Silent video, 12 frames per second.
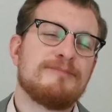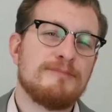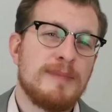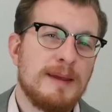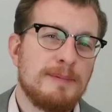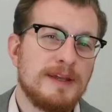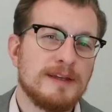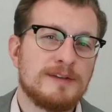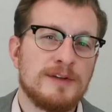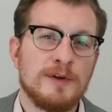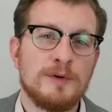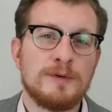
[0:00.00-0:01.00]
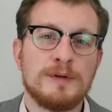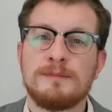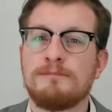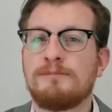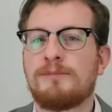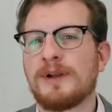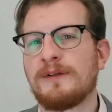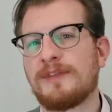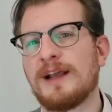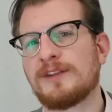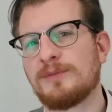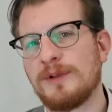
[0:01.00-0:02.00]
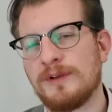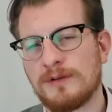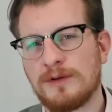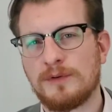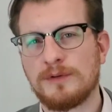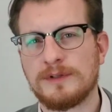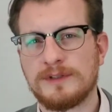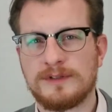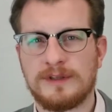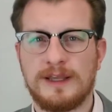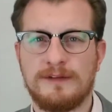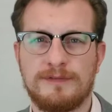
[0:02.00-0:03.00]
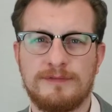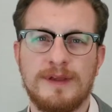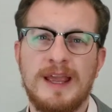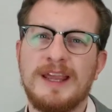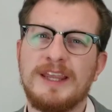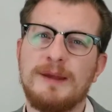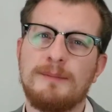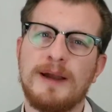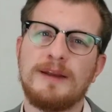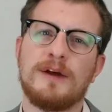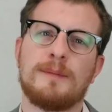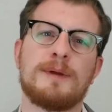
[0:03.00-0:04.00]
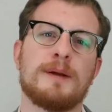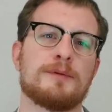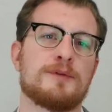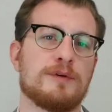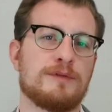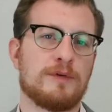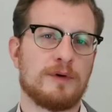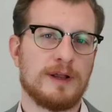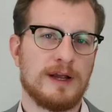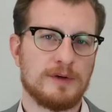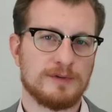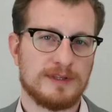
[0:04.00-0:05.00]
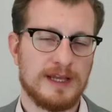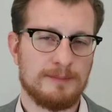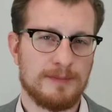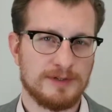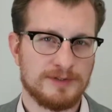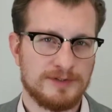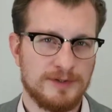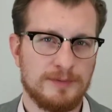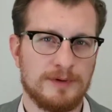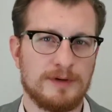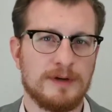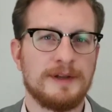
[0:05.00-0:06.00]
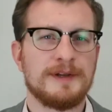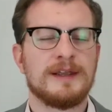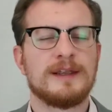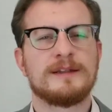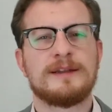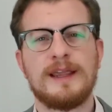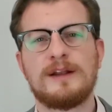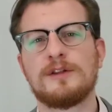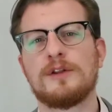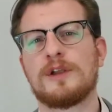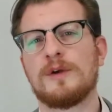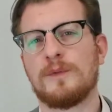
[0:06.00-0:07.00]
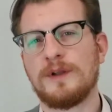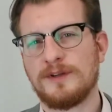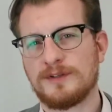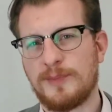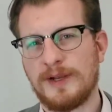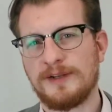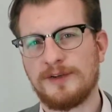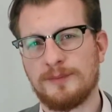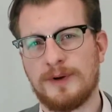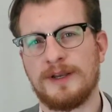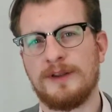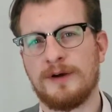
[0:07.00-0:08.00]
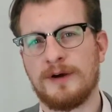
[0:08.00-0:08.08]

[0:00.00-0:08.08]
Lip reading: Maybe you do, but if that's what your goal is in life, you might not be able to afford a house that much sooner. Take a look at what you're spending your money